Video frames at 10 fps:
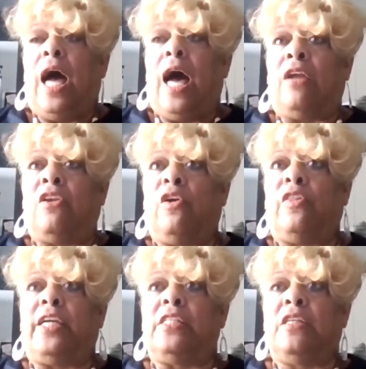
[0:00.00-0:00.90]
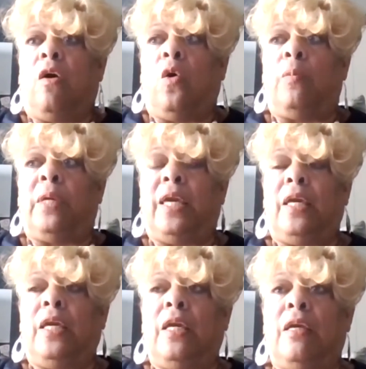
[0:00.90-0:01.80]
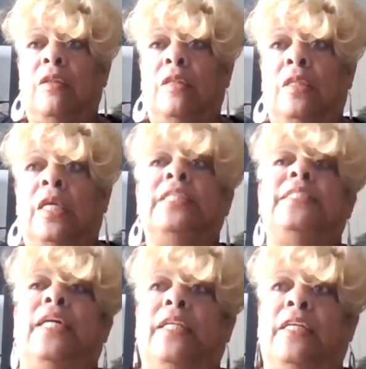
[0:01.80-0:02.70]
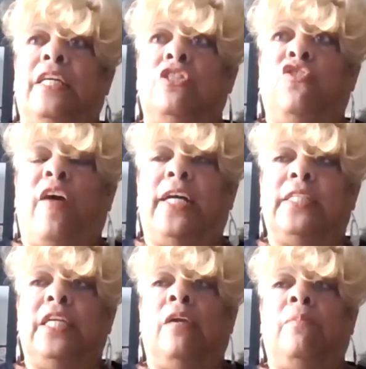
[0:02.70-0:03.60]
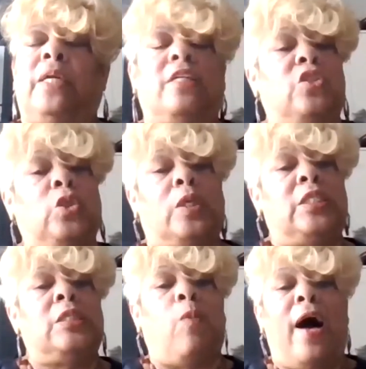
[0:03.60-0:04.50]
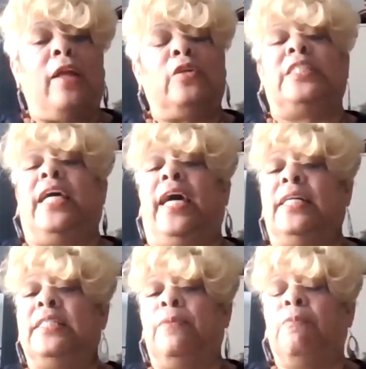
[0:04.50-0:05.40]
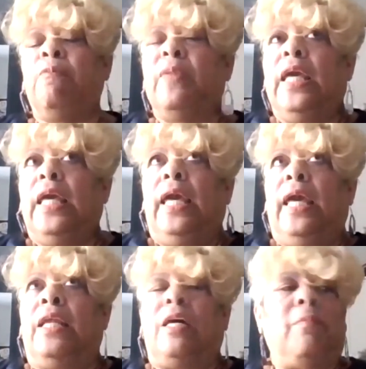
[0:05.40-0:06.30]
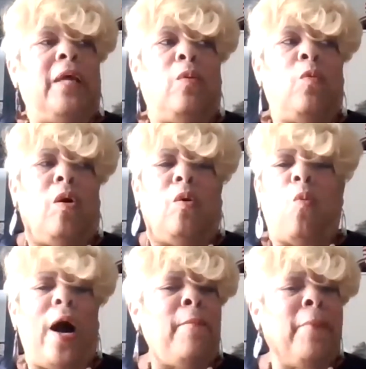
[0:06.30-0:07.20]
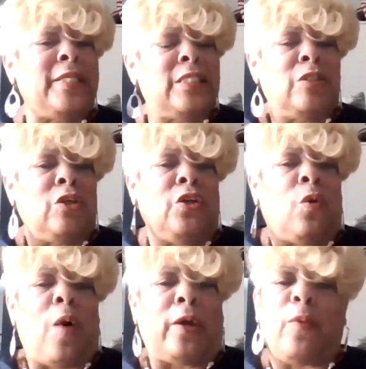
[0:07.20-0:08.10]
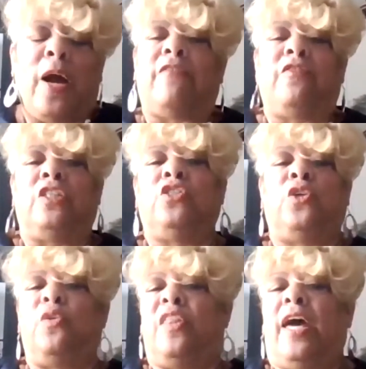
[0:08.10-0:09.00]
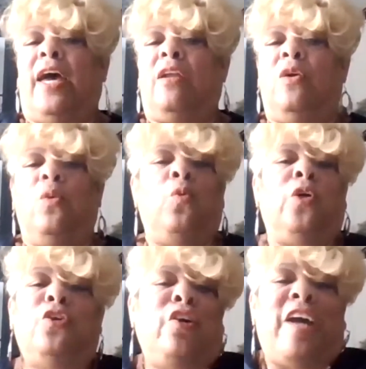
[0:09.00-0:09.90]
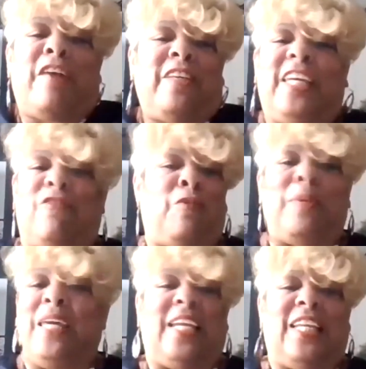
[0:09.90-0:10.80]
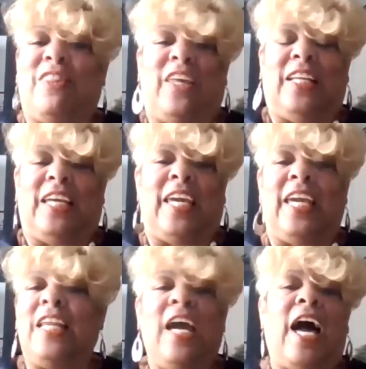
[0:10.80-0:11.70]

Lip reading: I know they told me, they said that they tried to get me to do a swallow test. And I'm like, well, why do I have to do that when you haven't given me anything to eat?